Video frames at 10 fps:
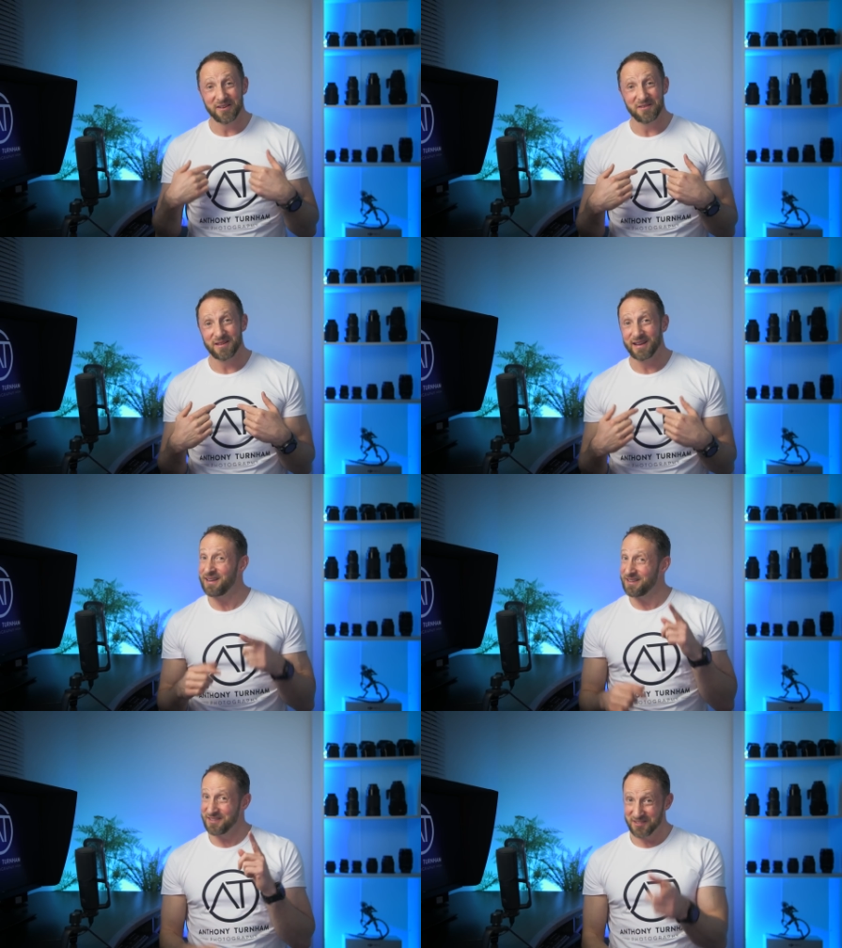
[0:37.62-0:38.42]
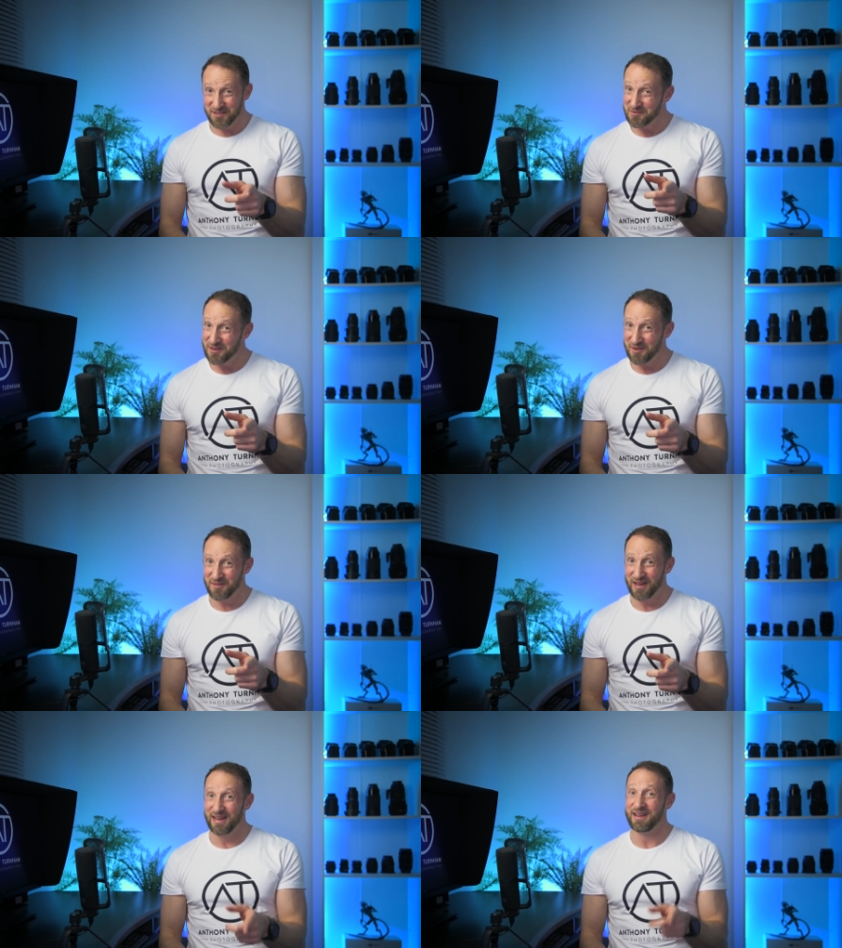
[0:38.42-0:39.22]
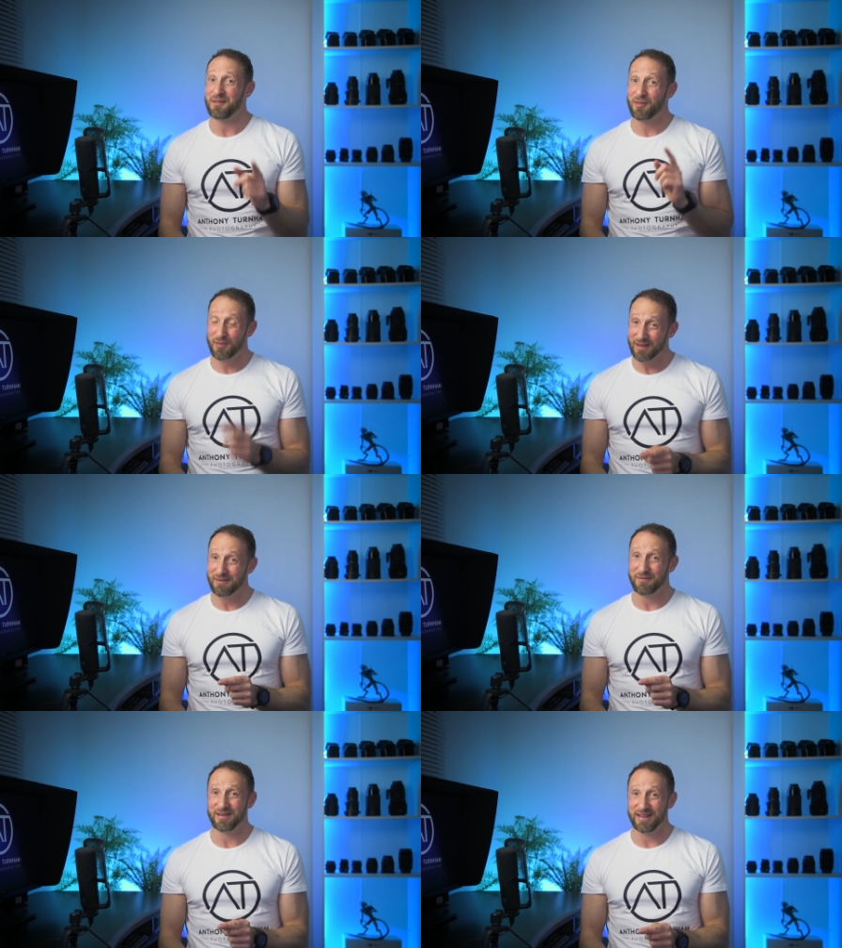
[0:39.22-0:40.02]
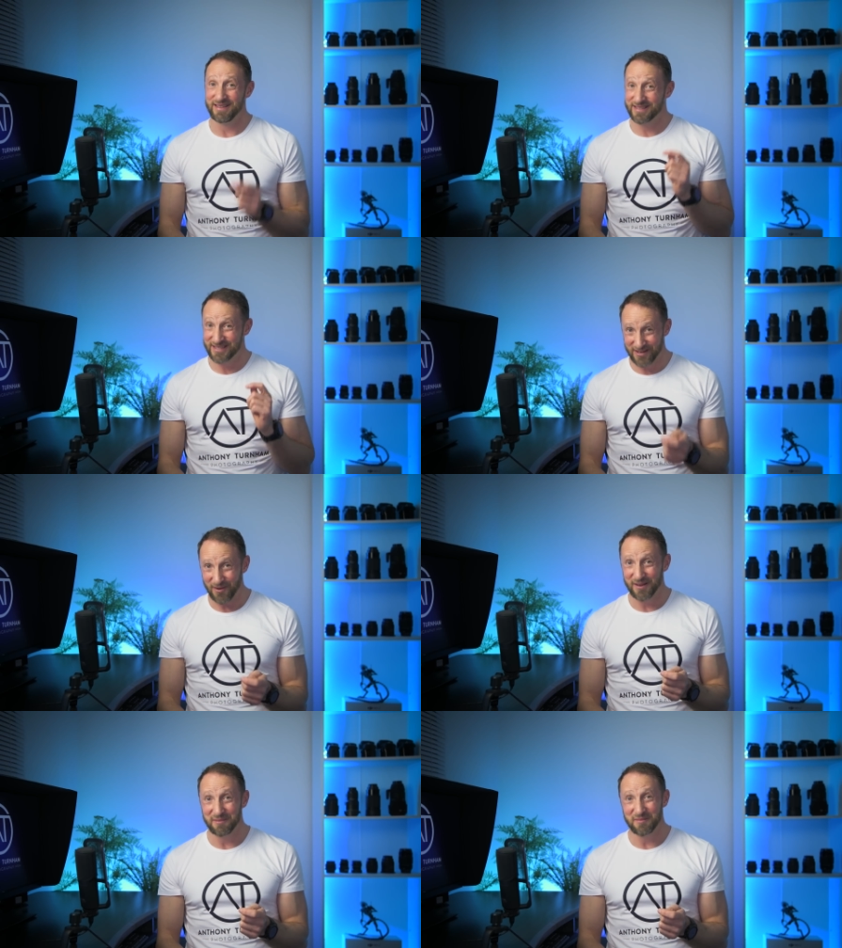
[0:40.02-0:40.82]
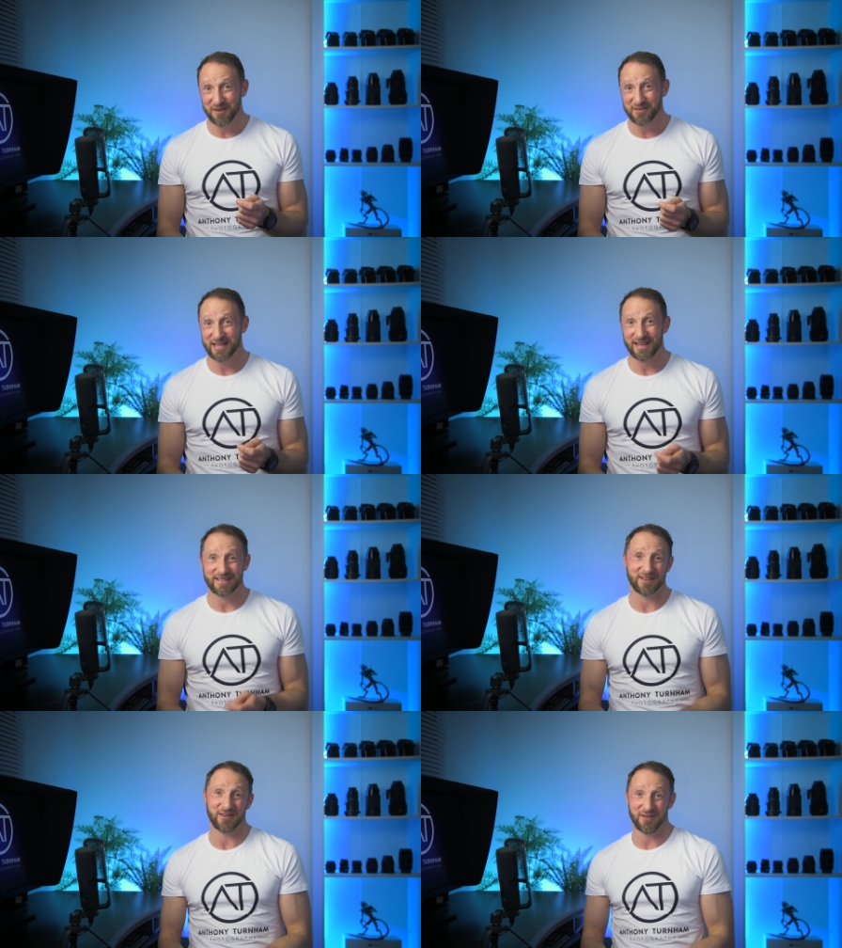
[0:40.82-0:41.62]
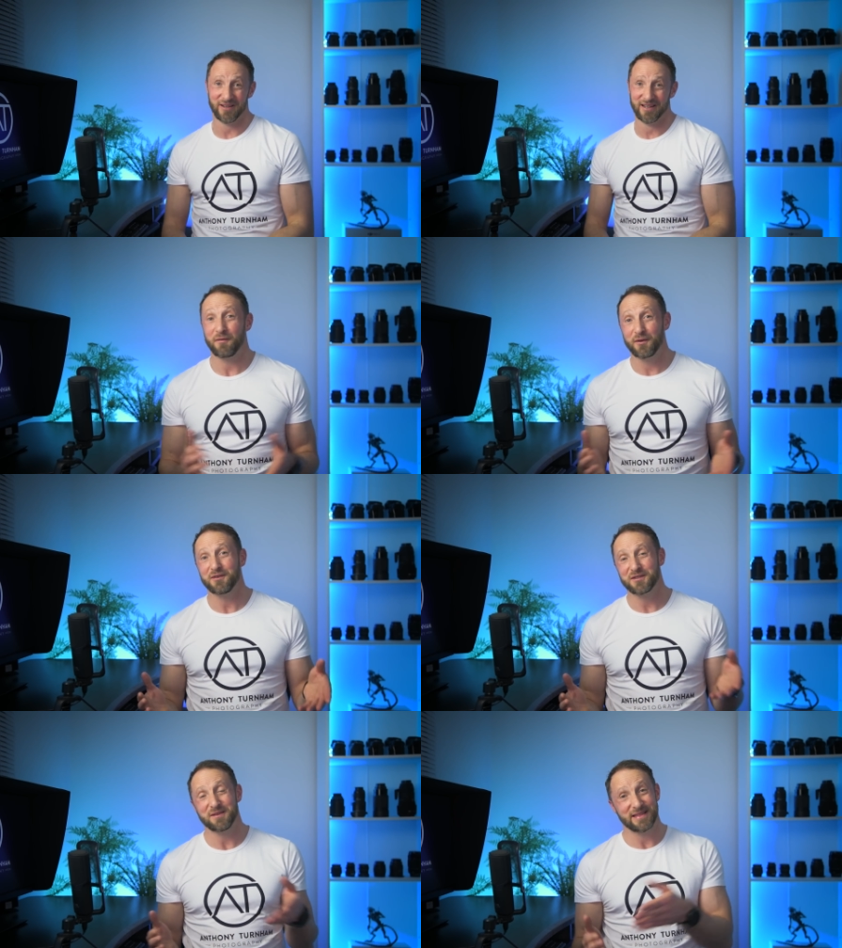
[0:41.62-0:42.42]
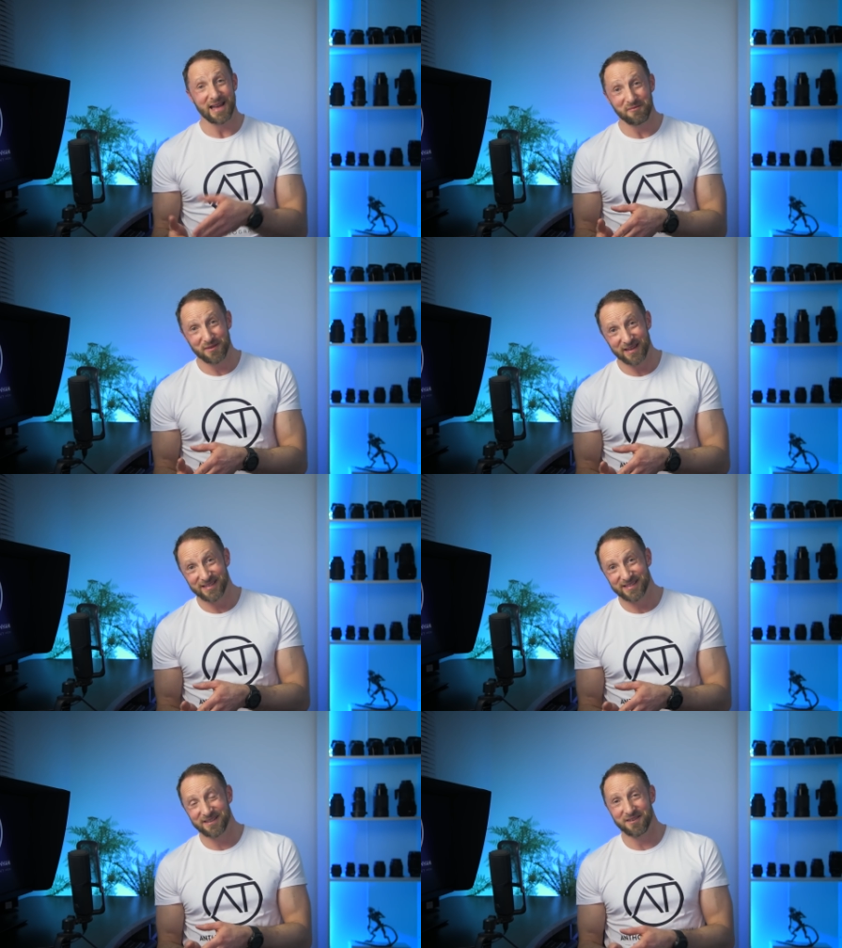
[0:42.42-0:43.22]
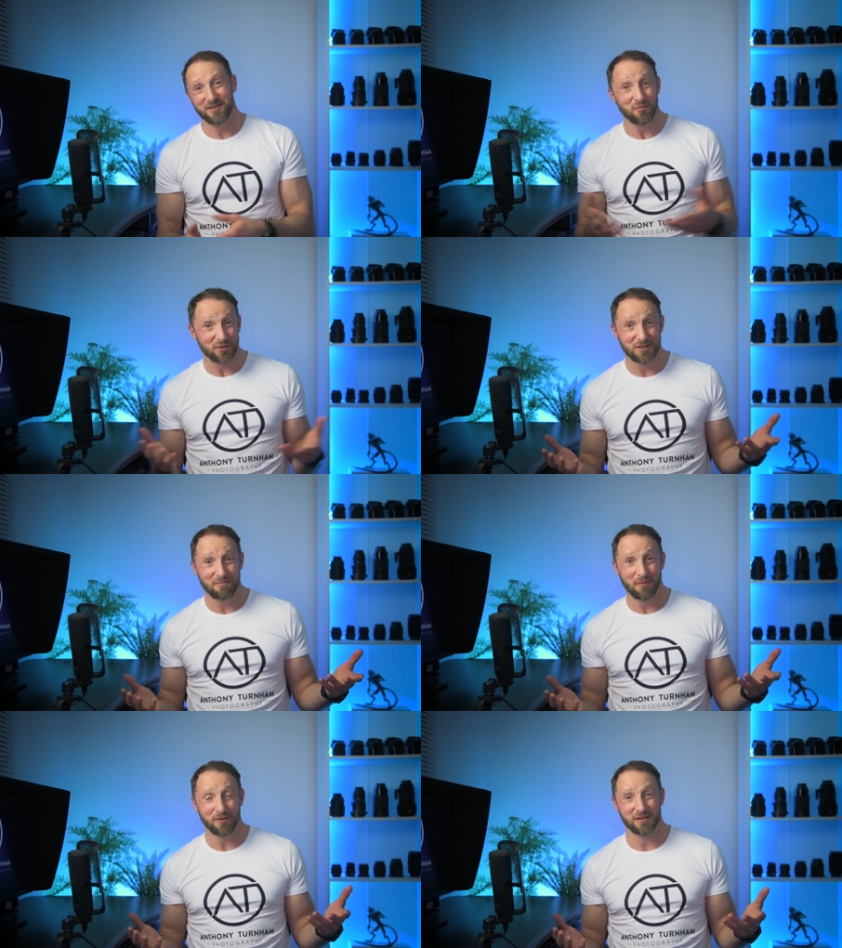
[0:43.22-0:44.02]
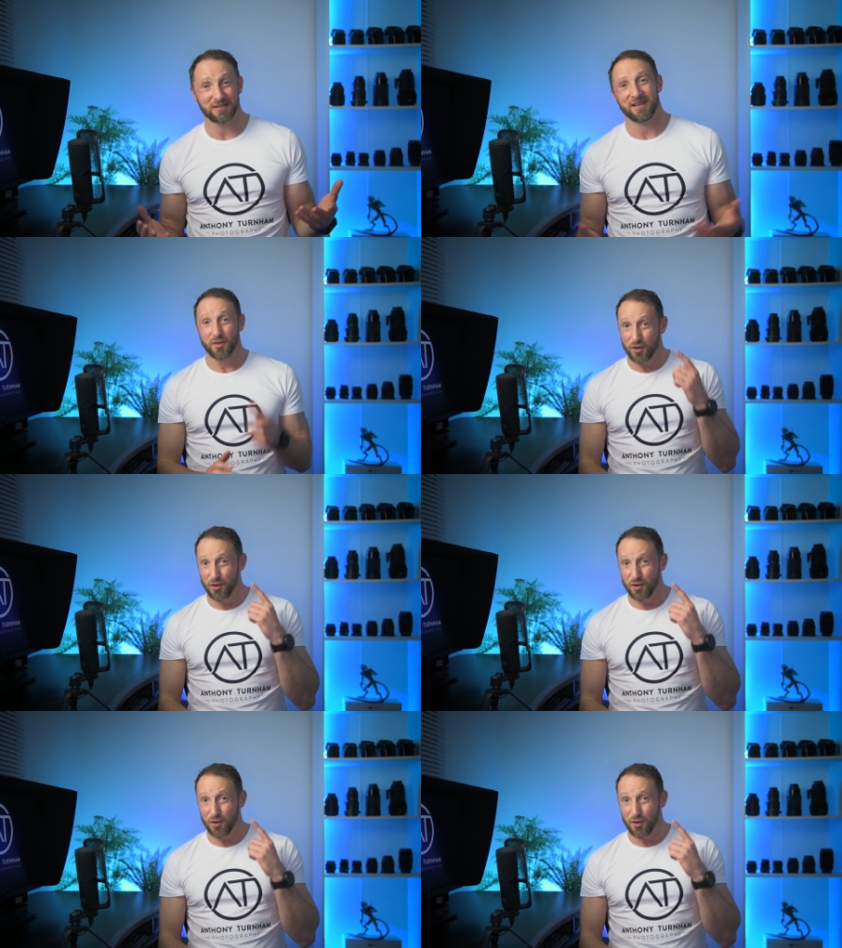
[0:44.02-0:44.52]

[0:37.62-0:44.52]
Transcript: know that, you know that, and thankfully Skylum knows that too. So if we're not doing that with HDR, what's the point? Well, the